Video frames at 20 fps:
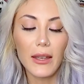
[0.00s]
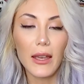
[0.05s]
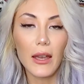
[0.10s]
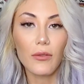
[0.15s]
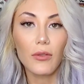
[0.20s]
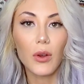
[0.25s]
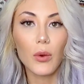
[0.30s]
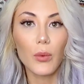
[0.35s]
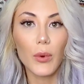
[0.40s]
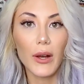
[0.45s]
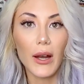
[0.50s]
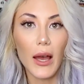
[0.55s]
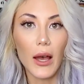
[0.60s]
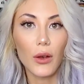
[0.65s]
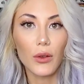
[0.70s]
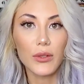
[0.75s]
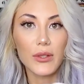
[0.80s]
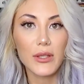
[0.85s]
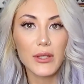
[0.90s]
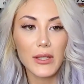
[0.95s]
like everyone
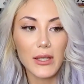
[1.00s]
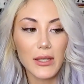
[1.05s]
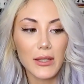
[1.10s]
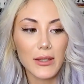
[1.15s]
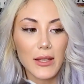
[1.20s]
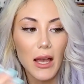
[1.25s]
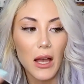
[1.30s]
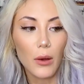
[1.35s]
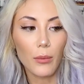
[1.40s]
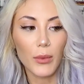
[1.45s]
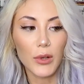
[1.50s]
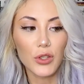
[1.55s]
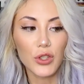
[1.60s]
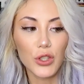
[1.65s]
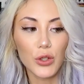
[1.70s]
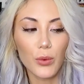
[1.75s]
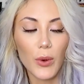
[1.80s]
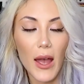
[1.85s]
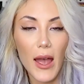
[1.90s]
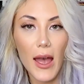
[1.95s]
else sees how
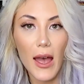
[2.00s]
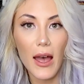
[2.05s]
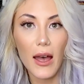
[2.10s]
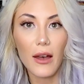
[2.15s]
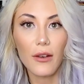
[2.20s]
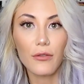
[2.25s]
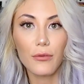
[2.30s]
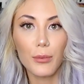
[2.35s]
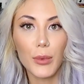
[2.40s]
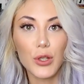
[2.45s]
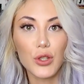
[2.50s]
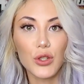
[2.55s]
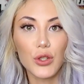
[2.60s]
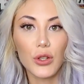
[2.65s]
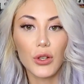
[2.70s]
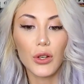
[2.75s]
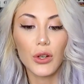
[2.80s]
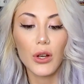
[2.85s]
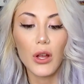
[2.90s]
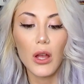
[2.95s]
much you have, but
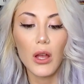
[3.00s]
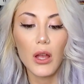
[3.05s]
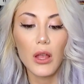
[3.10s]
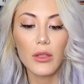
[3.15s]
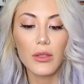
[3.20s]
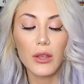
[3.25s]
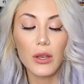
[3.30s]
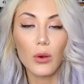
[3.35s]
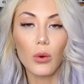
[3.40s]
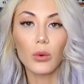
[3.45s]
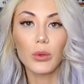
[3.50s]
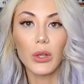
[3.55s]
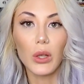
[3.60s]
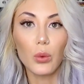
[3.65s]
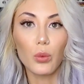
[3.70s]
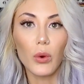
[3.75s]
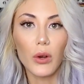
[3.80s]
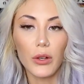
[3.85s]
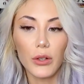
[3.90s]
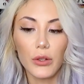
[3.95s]
you're the only
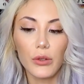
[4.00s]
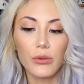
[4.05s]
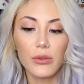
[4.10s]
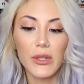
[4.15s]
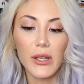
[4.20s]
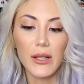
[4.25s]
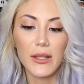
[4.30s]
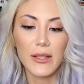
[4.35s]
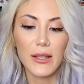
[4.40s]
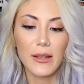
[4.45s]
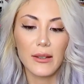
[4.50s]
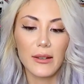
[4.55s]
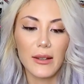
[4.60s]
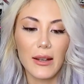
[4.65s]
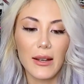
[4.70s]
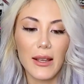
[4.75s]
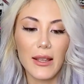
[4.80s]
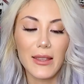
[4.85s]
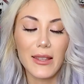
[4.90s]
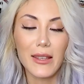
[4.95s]
one who doesn't.
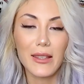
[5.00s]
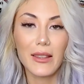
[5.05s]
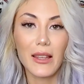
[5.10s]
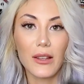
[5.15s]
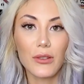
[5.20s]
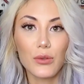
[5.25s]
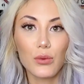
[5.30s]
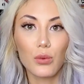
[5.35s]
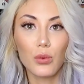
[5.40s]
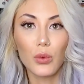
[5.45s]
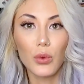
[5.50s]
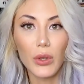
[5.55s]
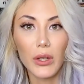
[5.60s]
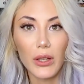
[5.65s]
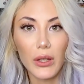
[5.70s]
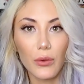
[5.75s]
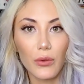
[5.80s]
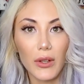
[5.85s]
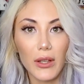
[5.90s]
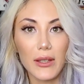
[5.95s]
And I think that's
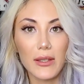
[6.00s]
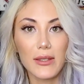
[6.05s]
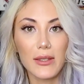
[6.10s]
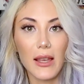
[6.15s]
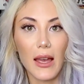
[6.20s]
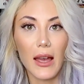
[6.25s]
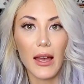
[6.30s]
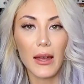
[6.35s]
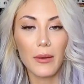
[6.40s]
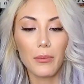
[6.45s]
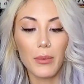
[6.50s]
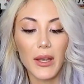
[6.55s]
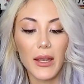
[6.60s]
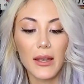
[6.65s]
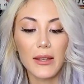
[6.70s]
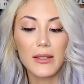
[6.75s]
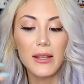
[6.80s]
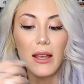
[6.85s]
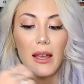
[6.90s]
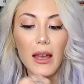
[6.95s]
really, really sad
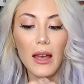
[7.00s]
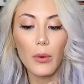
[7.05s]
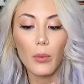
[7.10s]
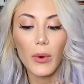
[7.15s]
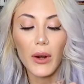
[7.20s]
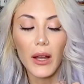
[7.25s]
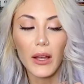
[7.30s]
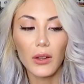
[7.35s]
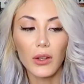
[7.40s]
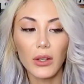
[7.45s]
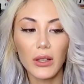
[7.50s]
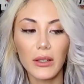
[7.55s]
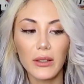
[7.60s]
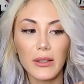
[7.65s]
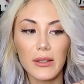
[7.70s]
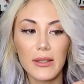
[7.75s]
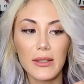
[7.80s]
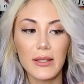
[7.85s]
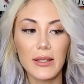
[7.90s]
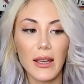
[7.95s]
because when I look at
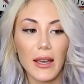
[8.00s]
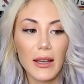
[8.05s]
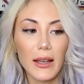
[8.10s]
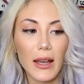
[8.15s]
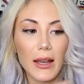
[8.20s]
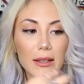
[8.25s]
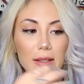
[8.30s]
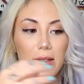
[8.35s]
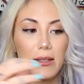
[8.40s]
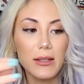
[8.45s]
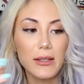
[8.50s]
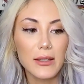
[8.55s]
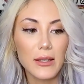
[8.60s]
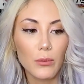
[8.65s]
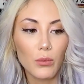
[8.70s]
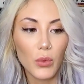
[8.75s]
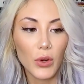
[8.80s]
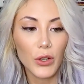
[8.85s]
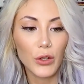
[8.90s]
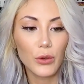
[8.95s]
this deck, I see
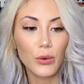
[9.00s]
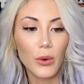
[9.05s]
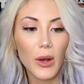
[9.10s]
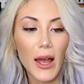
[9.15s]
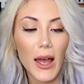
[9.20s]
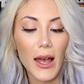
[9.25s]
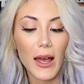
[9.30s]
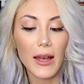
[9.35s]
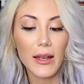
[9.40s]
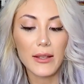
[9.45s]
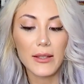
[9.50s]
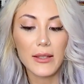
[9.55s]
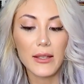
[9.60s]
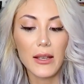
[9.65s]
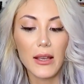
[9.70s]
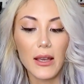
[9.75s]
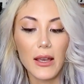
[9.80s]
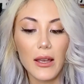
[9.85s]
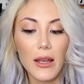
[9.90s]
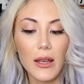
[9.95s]
someone who has